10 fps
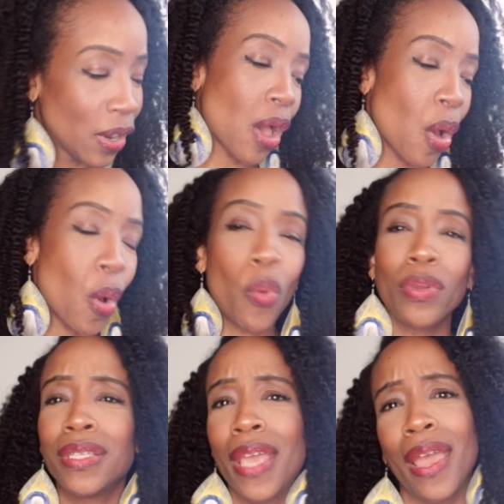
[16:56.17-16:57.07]
So
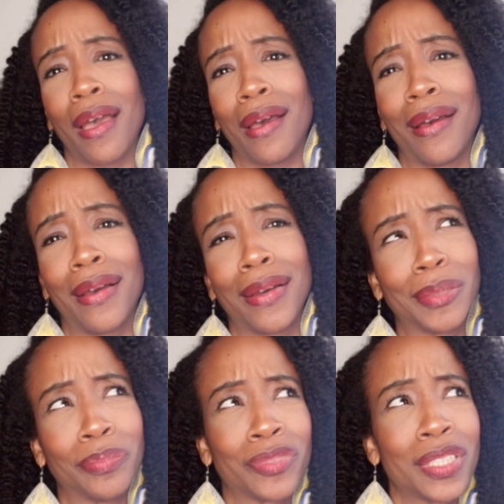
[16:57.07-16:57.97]

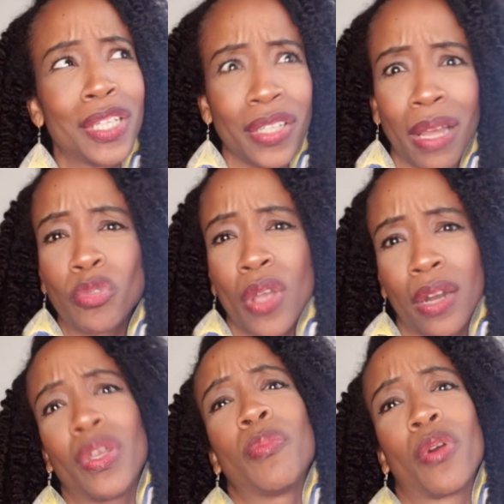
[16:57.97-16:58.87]
yeah, clearly I'm trying
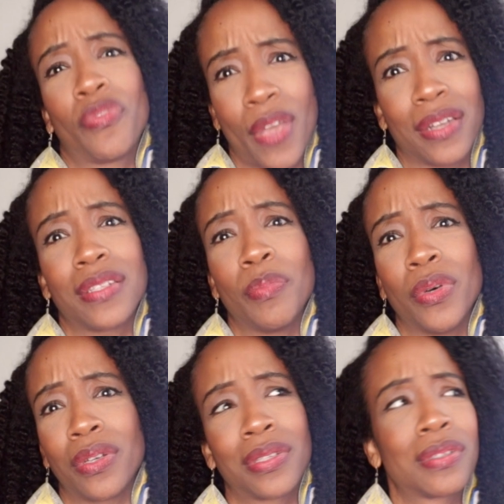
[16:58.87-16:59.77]
to read more fantasy
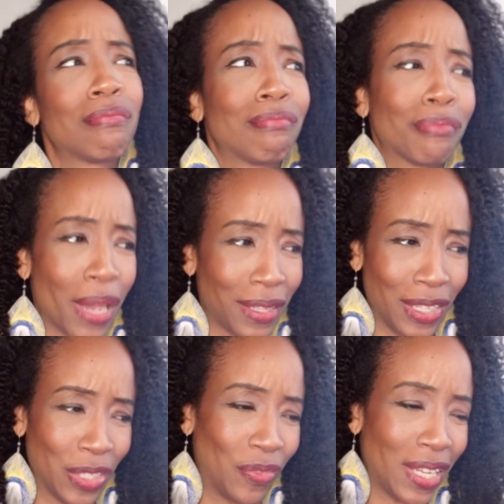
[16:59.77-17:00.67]
books by the
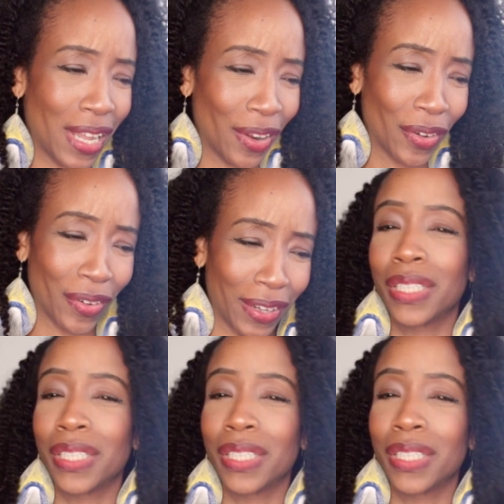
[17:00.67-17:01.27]
end of the year.